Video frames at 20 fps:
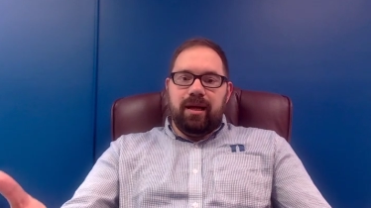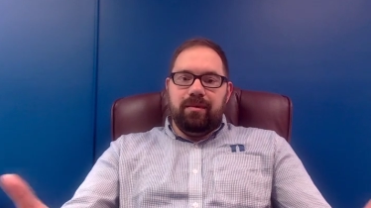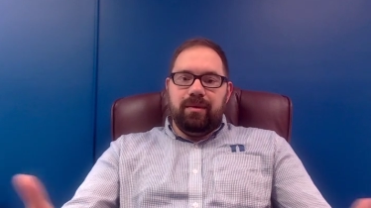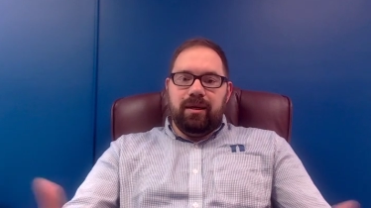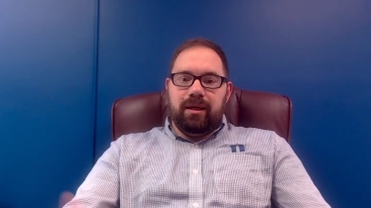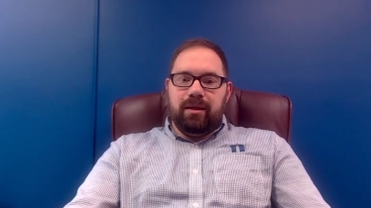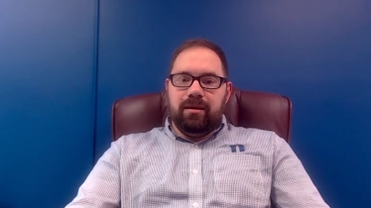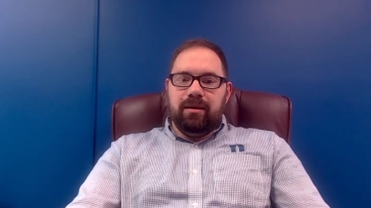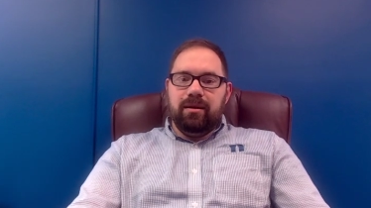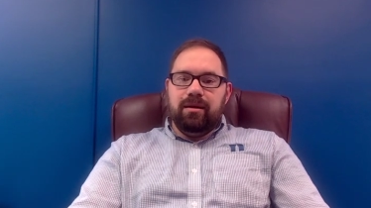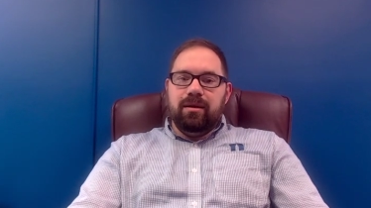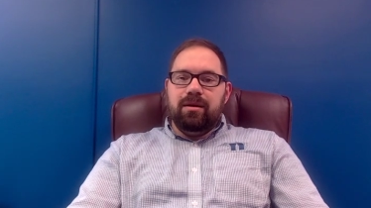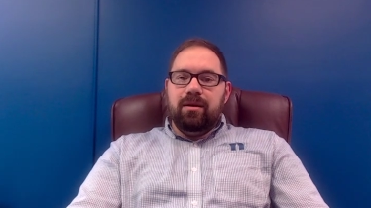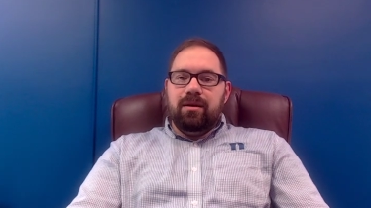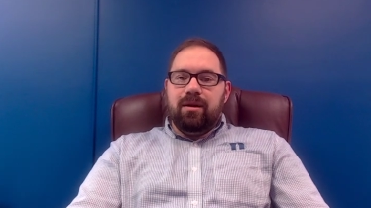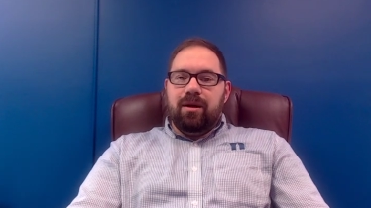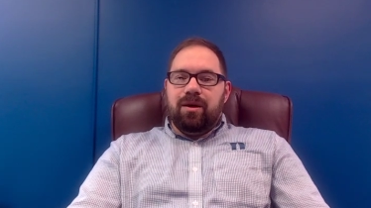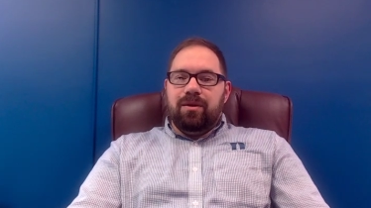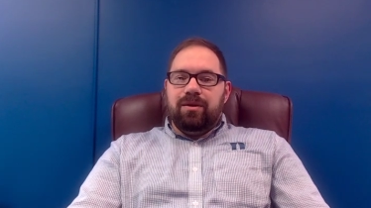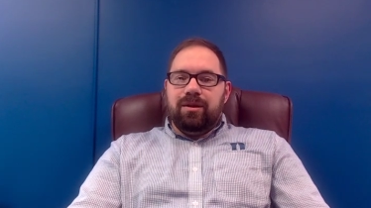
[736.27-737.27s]
I mean,
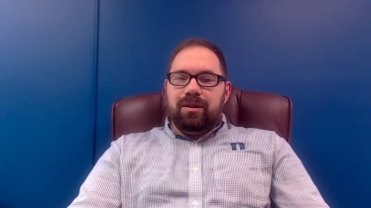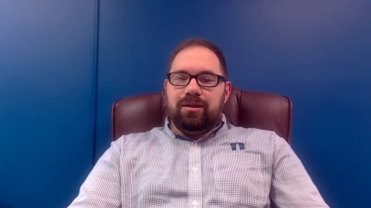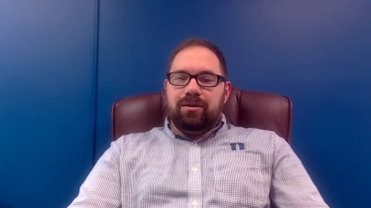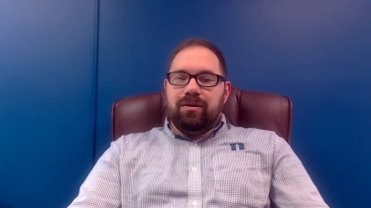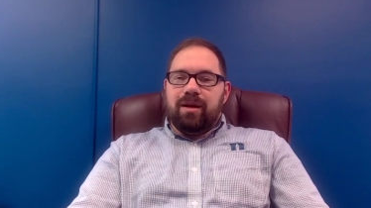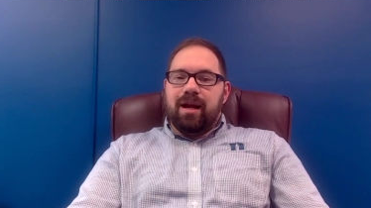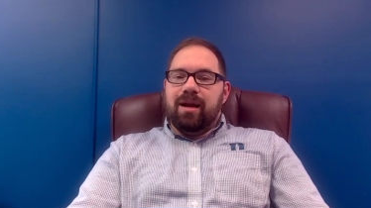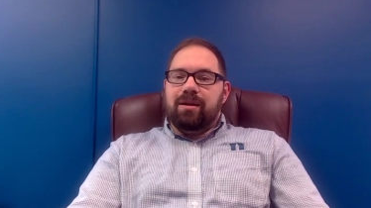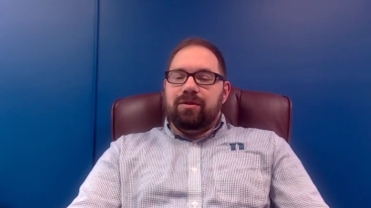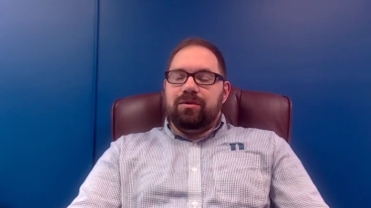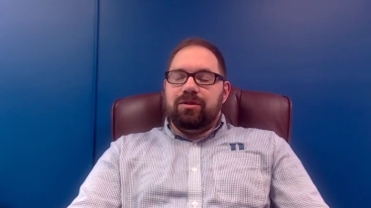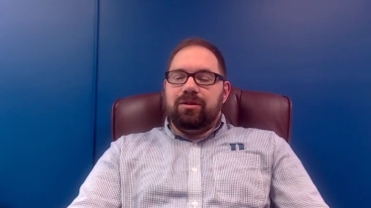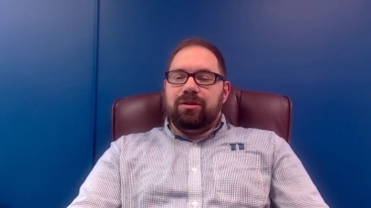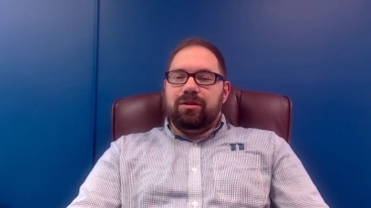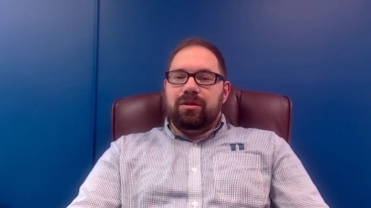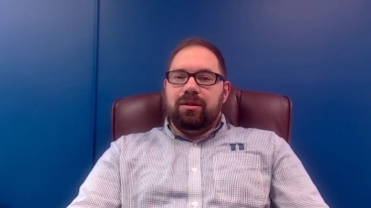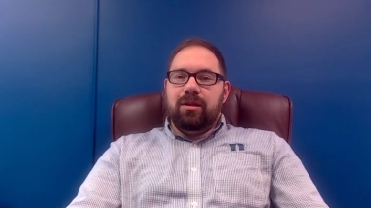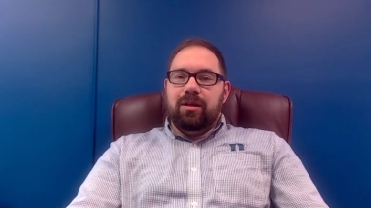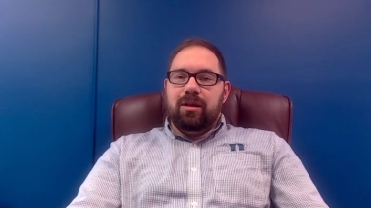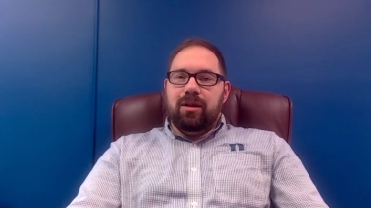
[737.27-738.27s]
on these
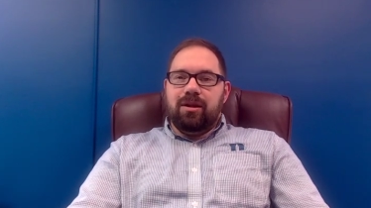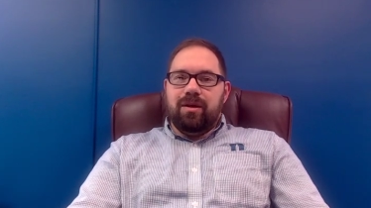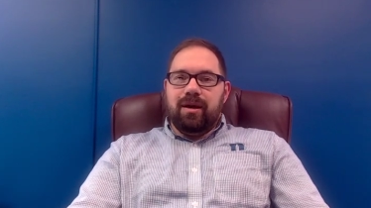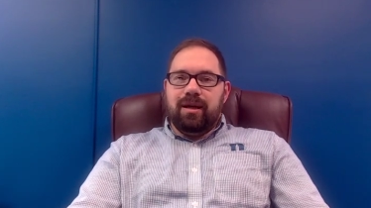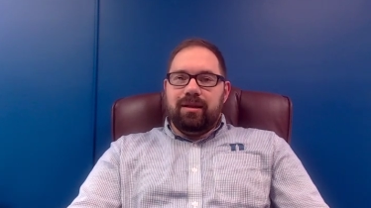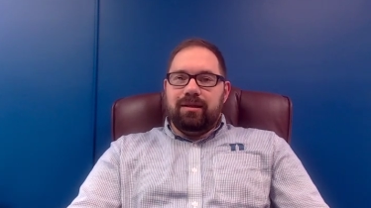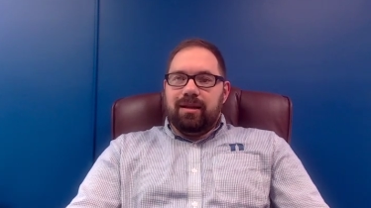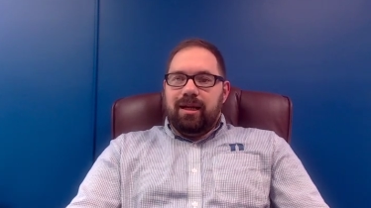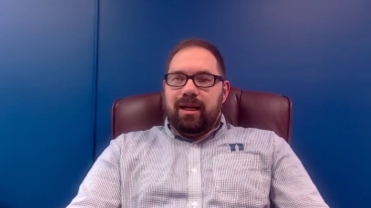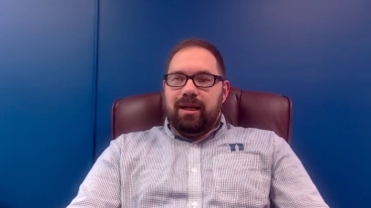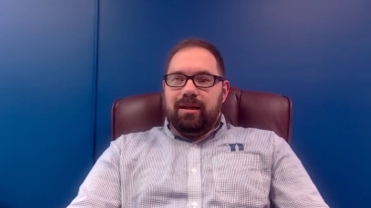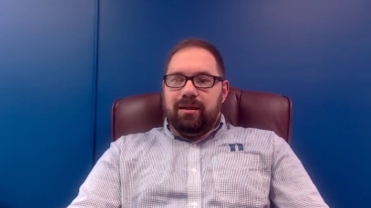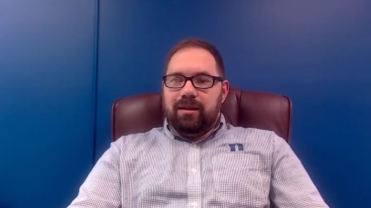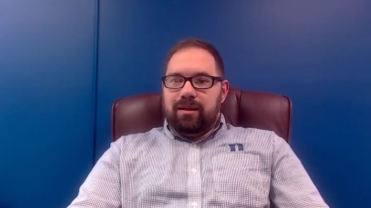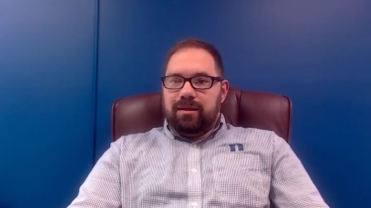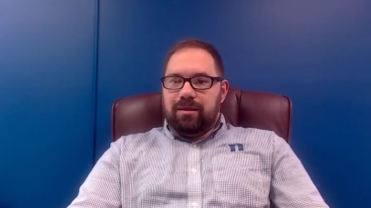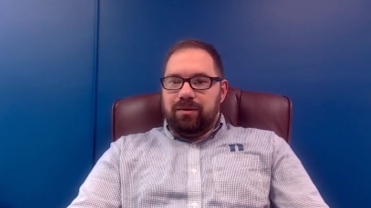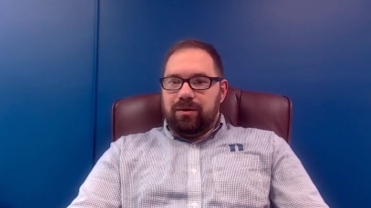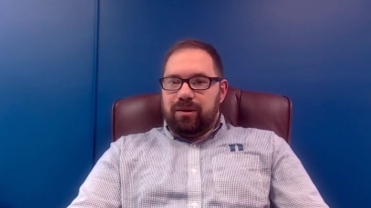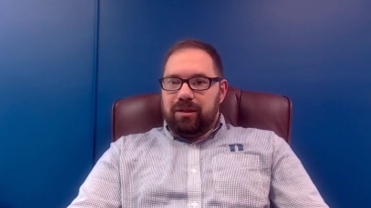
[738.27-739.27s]
grounds, as an
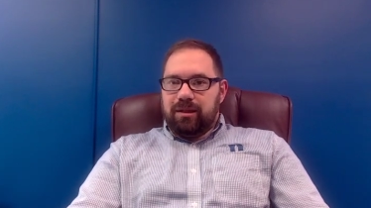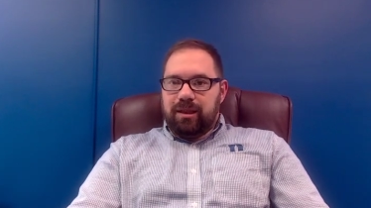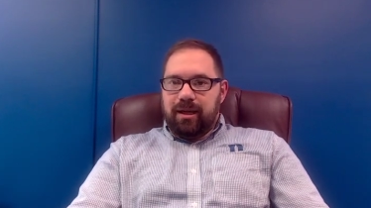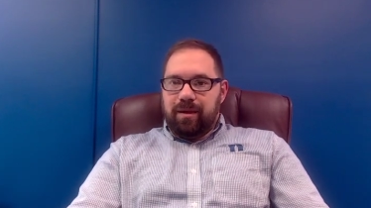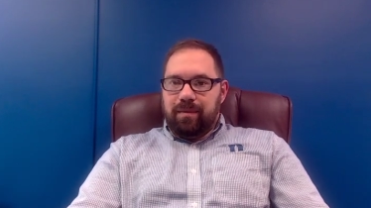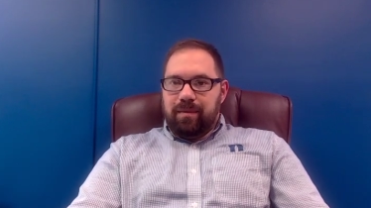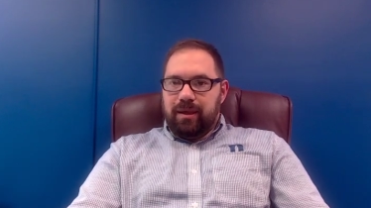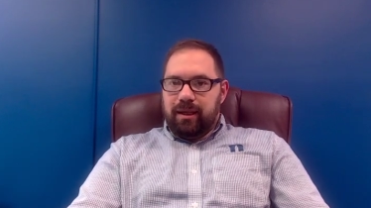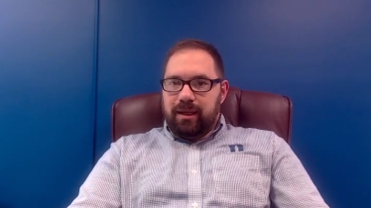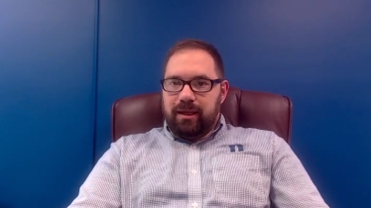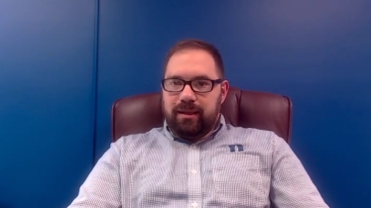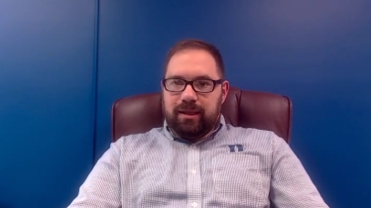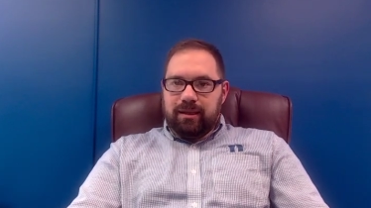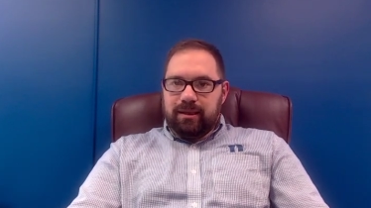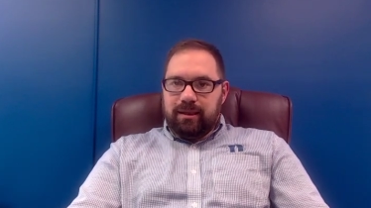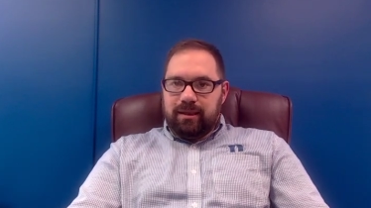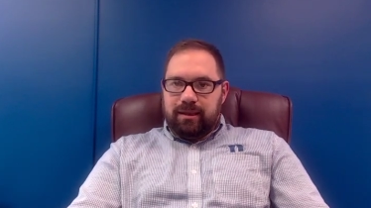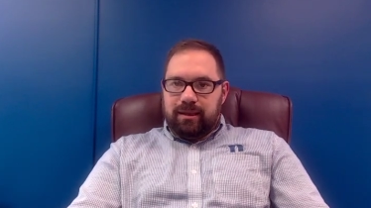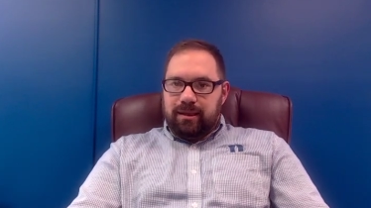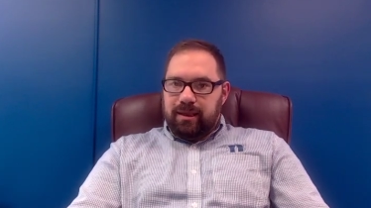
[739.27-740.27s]
atheist or a skeptic, it
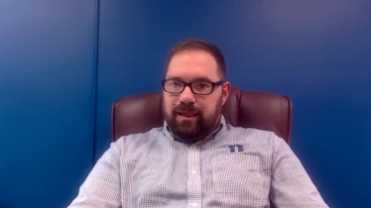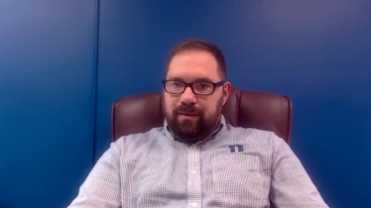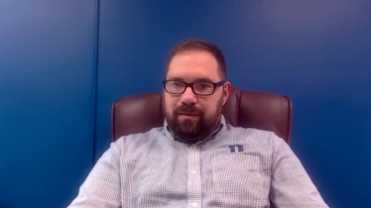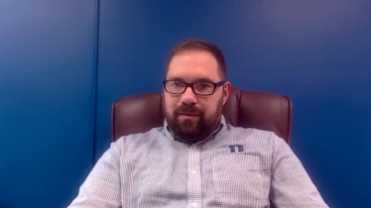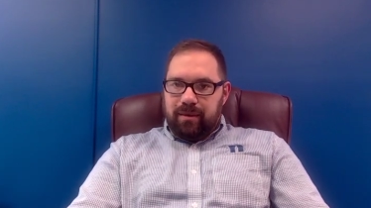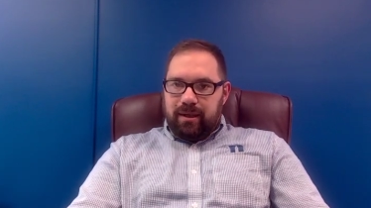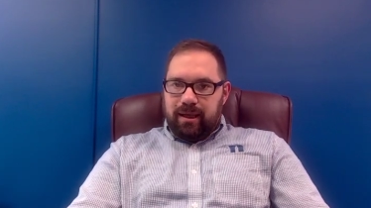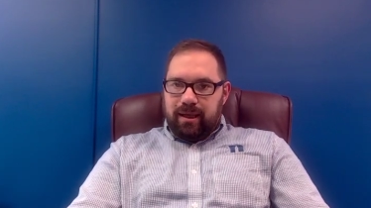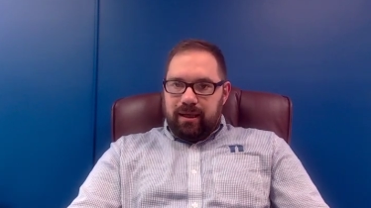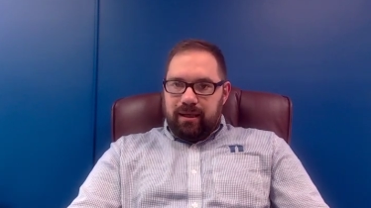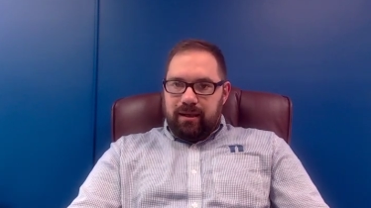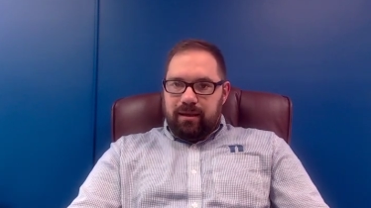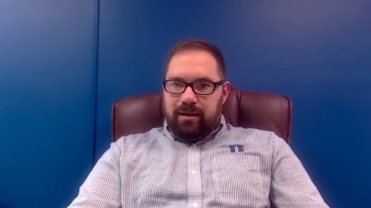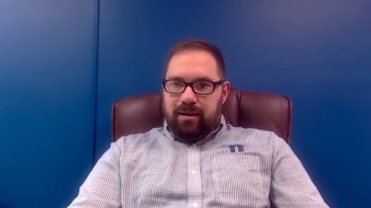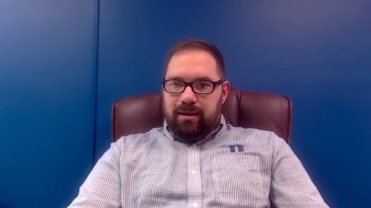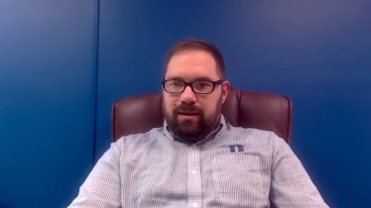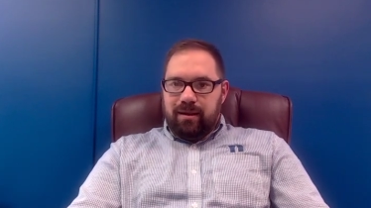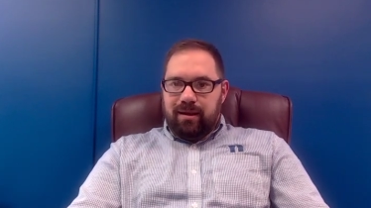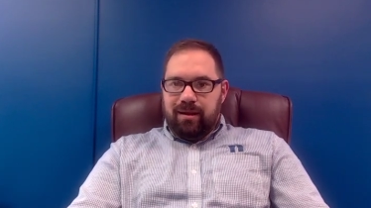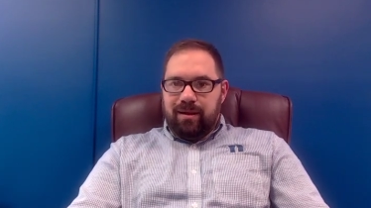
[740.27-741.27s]
doesn't seem that
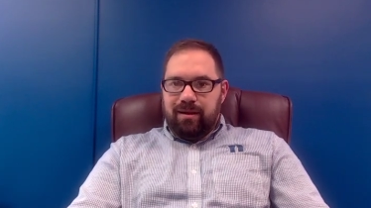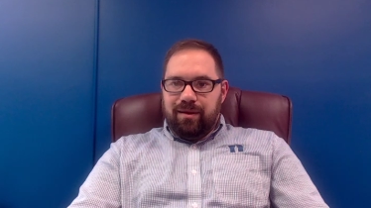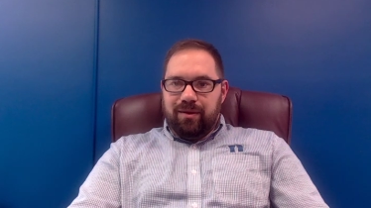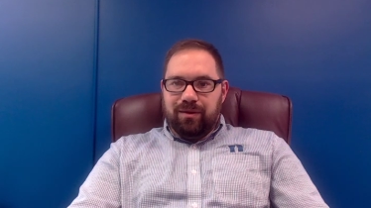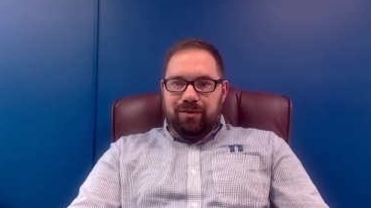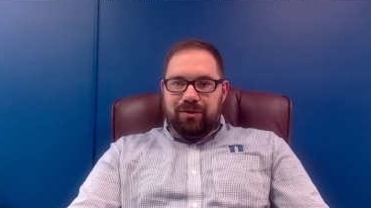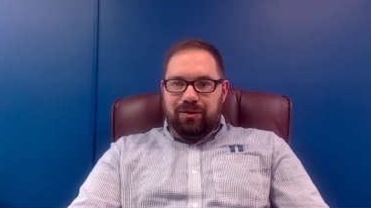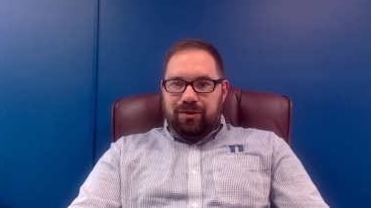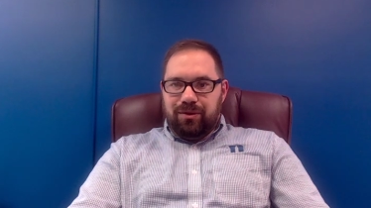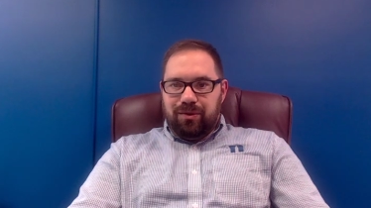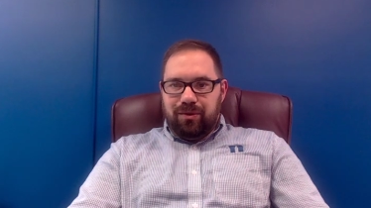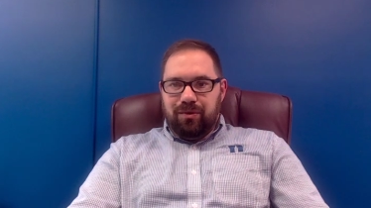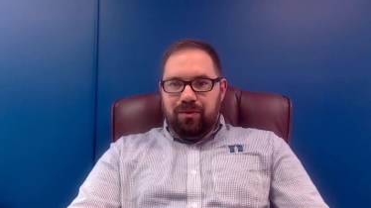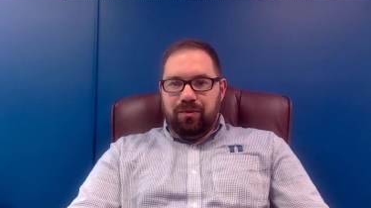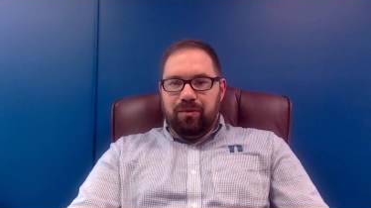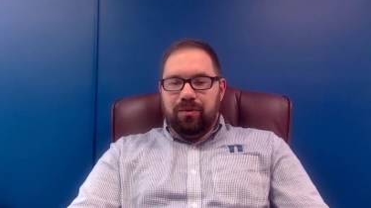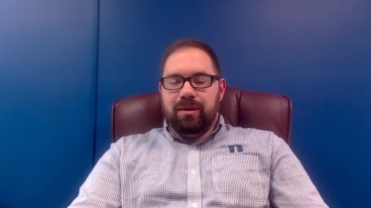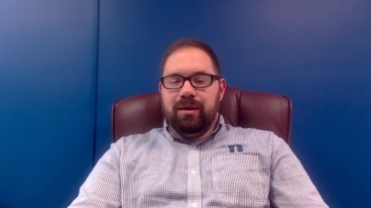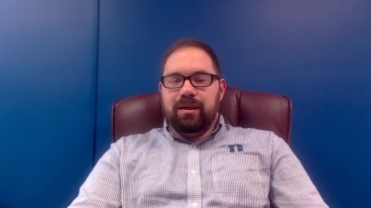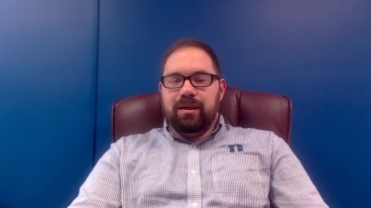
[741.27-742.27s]
those two